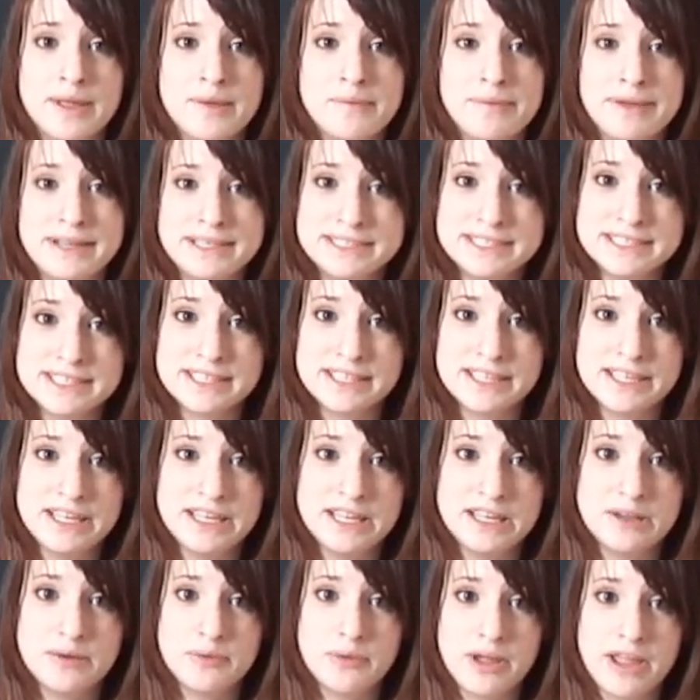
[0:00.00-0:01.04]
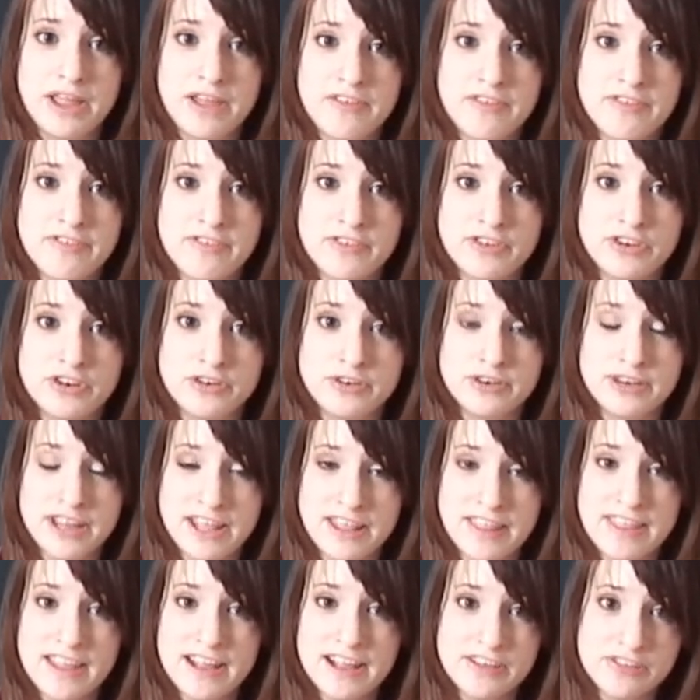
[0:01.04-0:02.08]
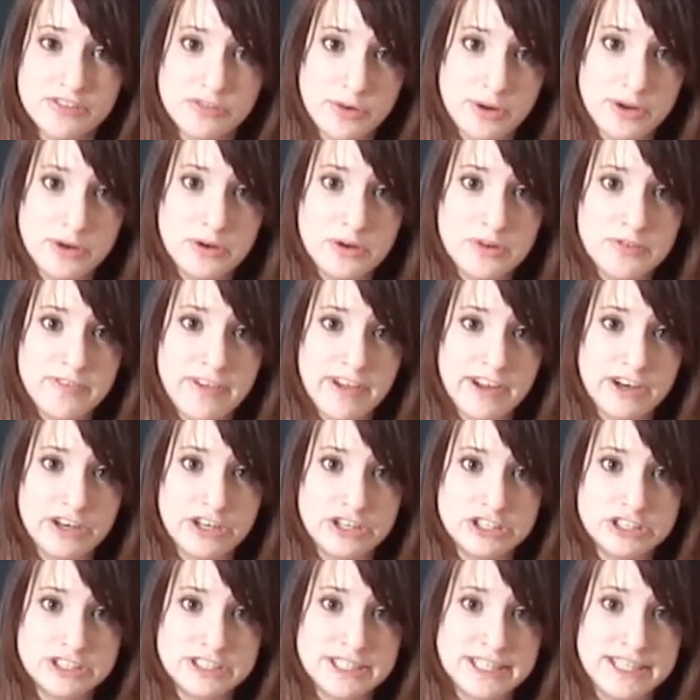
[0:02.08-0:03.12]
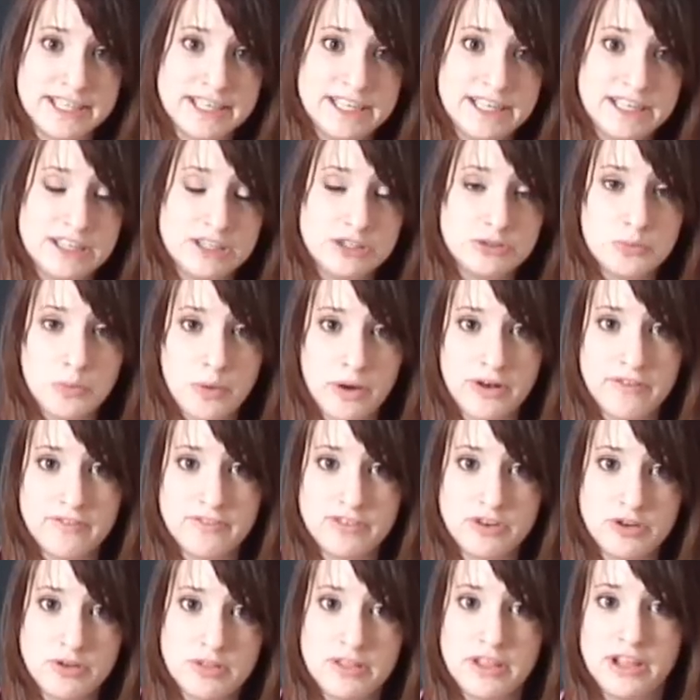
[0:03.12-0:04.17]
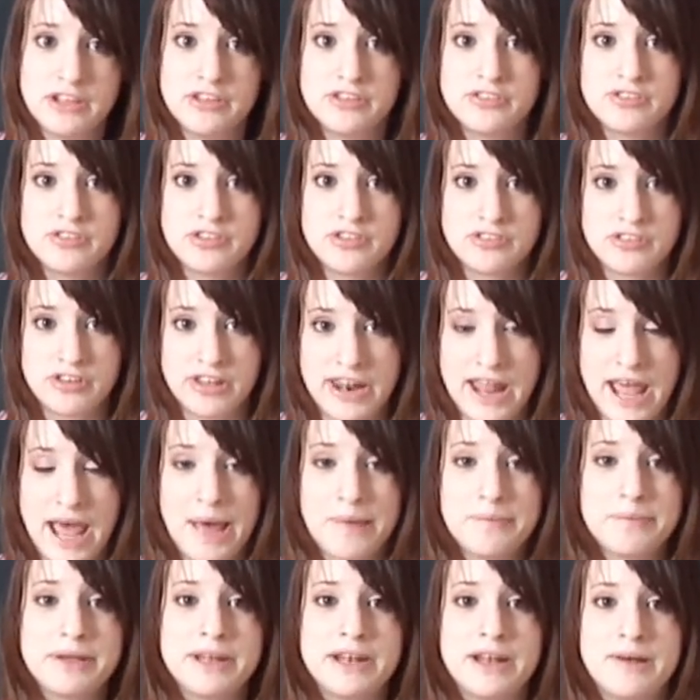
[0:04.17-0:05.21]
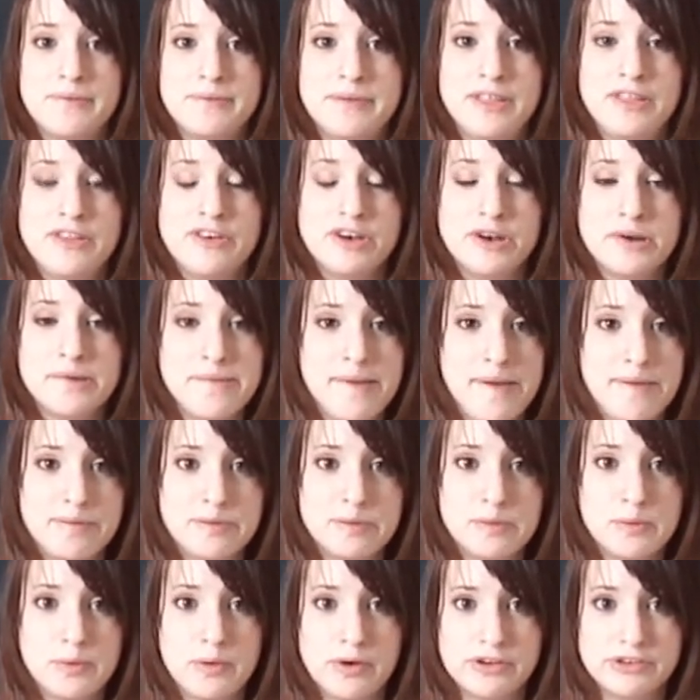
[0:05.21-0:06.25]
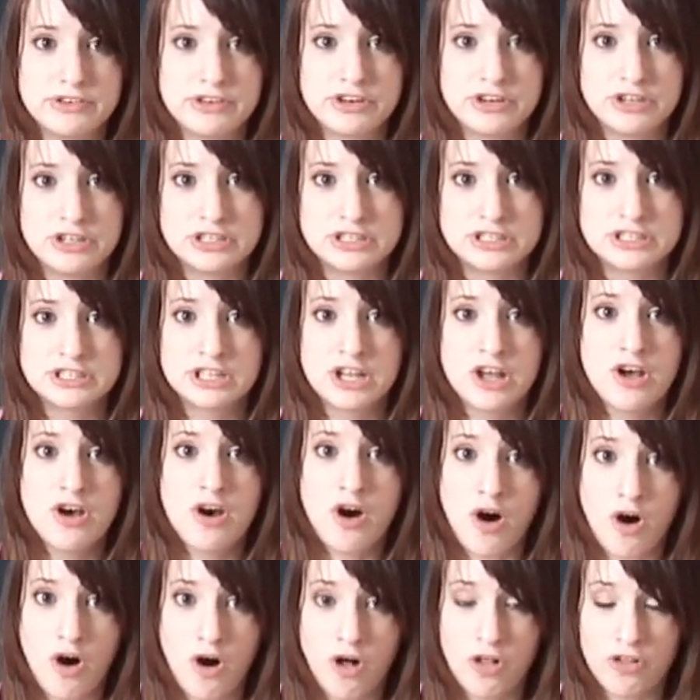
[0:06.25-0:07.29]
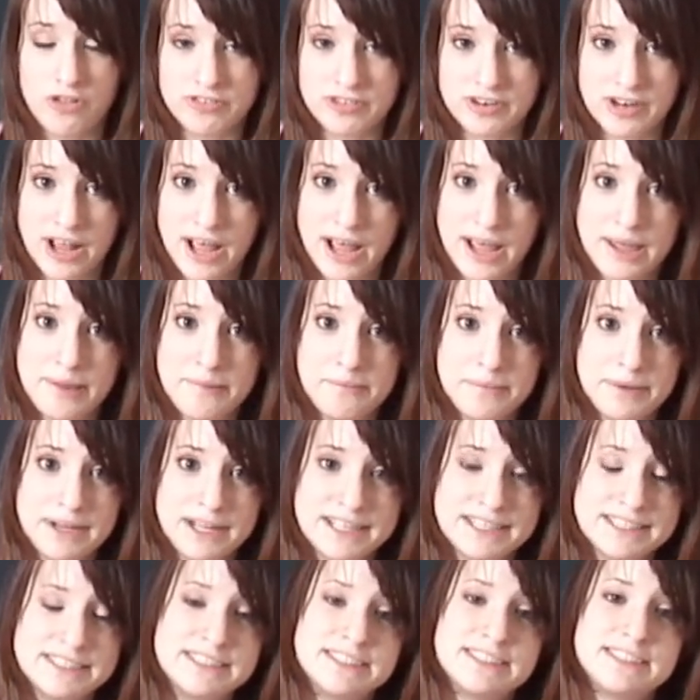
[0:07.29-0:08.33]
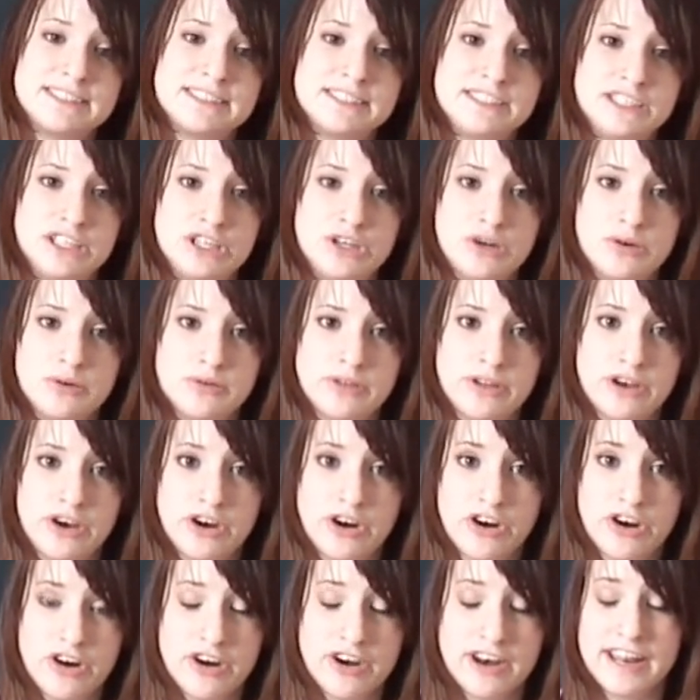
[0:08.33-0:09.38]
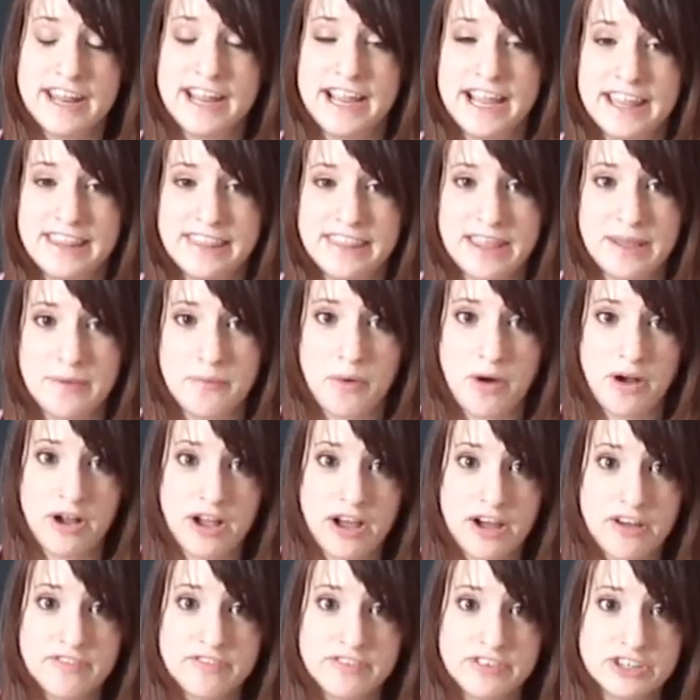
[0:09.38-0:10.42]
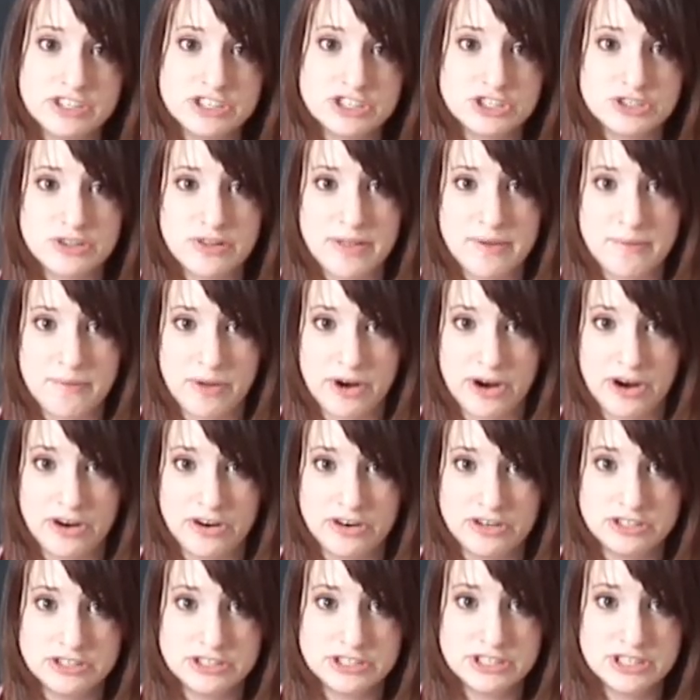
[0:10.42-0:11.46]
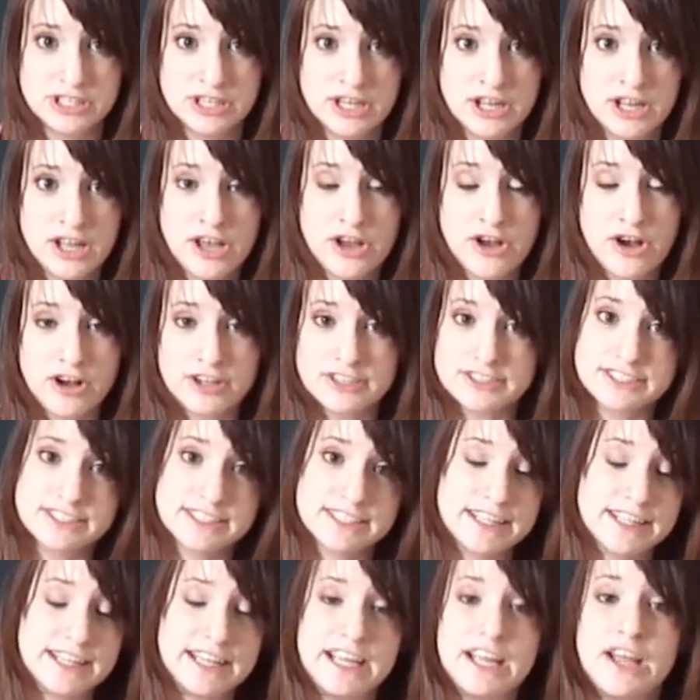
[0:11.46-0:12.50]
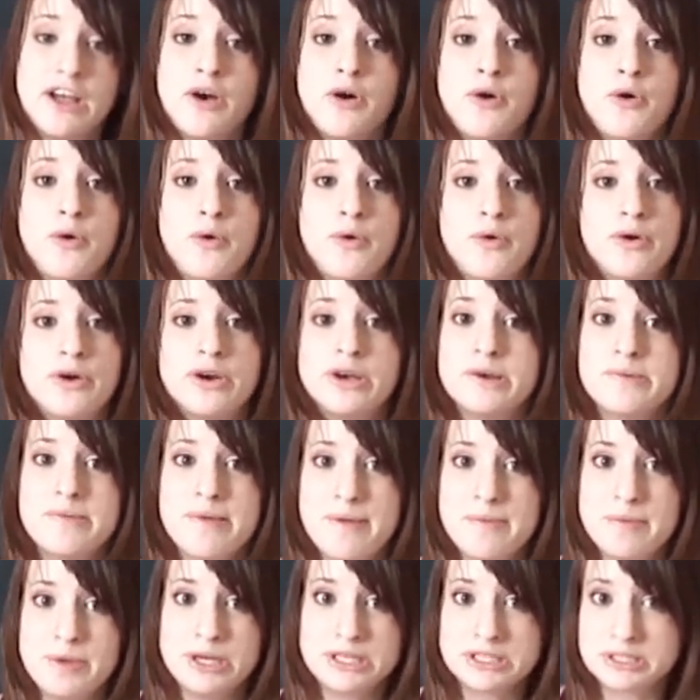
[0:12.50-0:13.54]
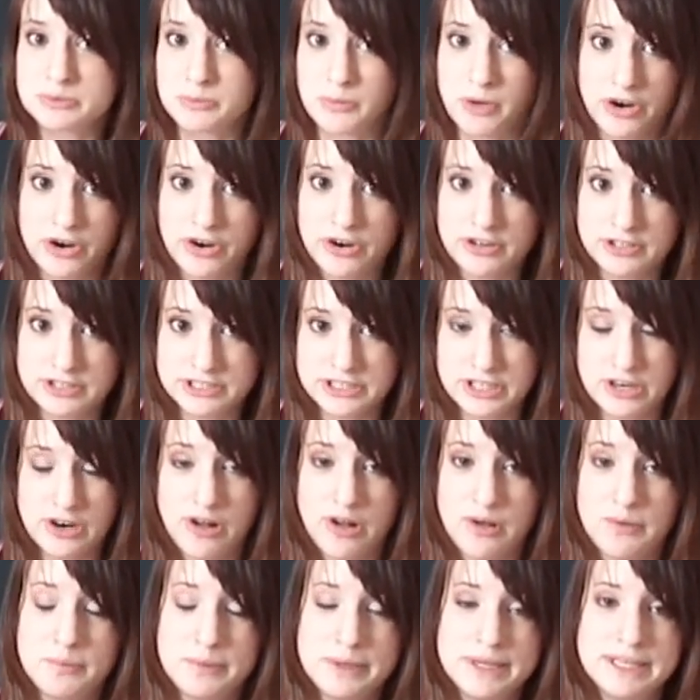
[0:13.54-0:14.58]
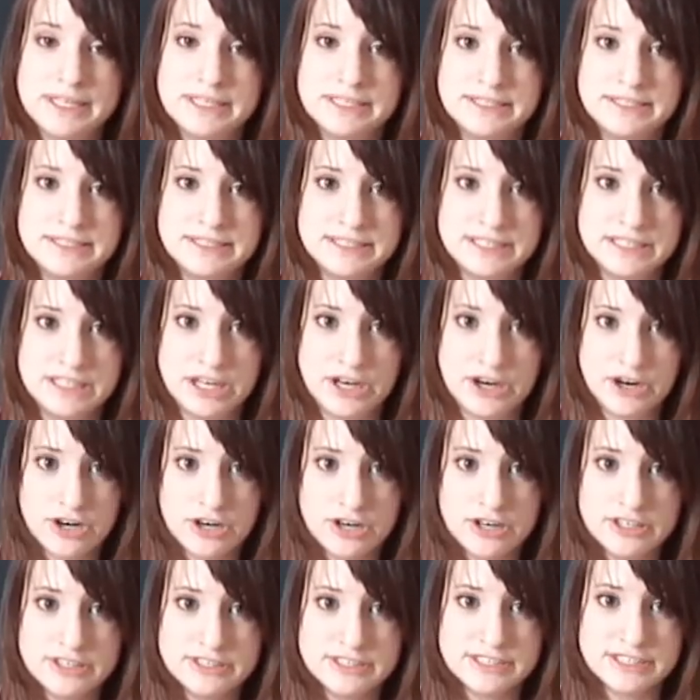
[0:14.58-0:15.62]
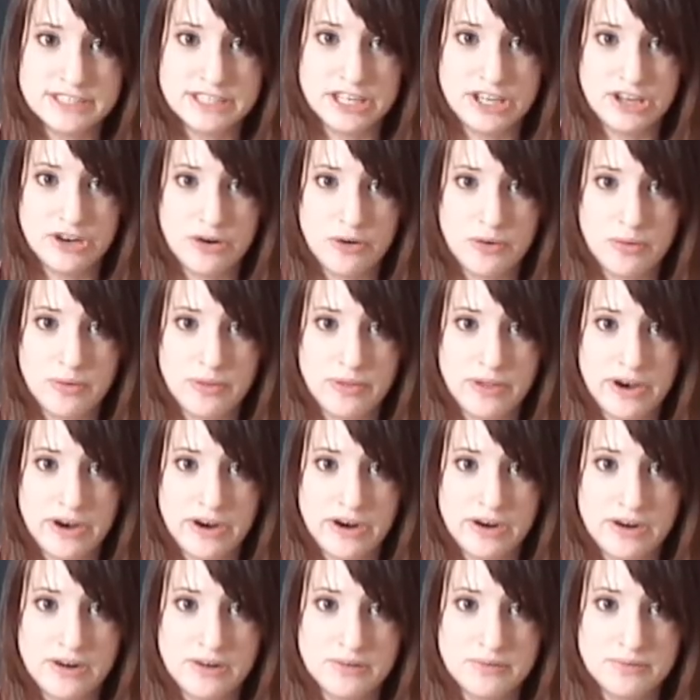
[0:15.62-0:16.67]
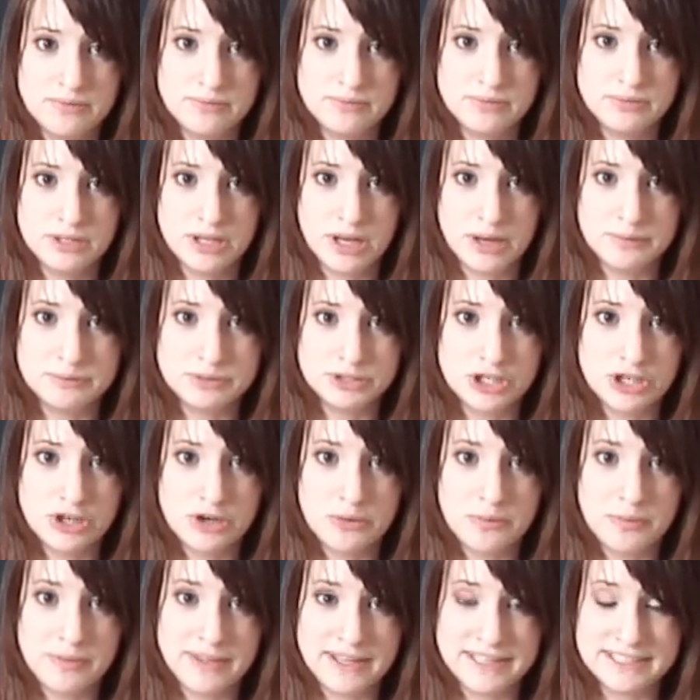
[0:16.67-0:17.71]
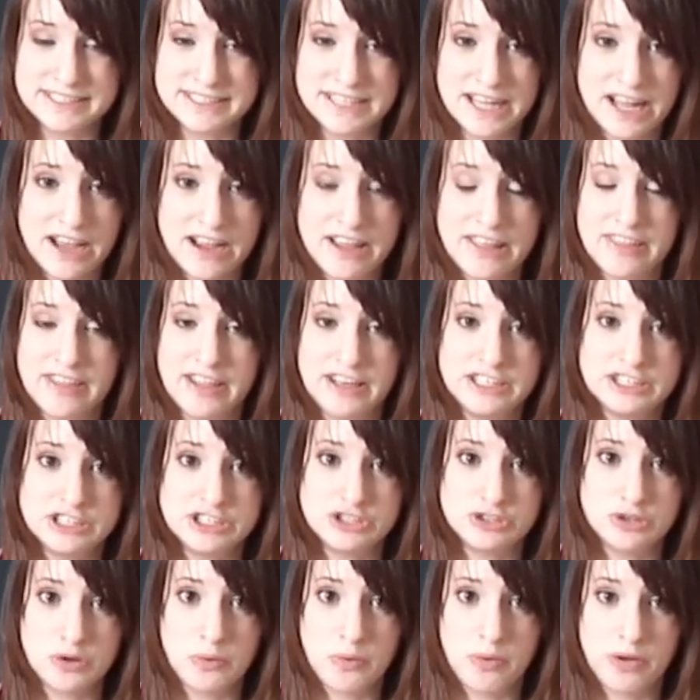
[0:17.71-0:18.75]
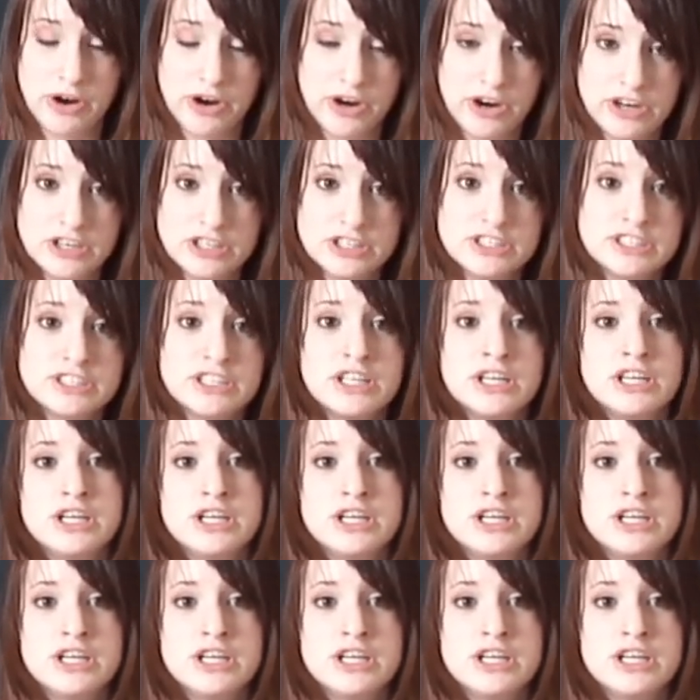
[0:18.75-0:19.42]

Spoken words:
basically, if teething is going to affect nursing, one of two things is going to happen. Either your baby will want to nurse all the time because, you know, they're hurting and they want comfort, so they want to nurse constantly. Or your baby doesn't want to nurse at all because it hurts and, you know, their gums hurt when they suck and they just don't want to nurse.